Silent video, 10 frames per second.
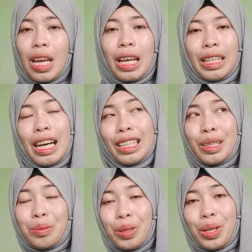In
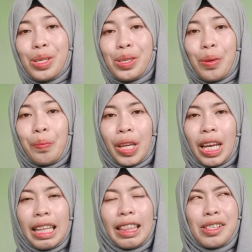other words,
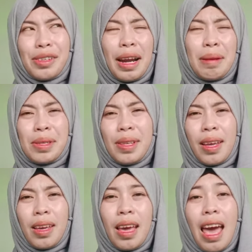it describes
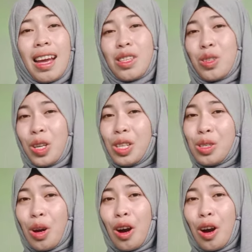the exchange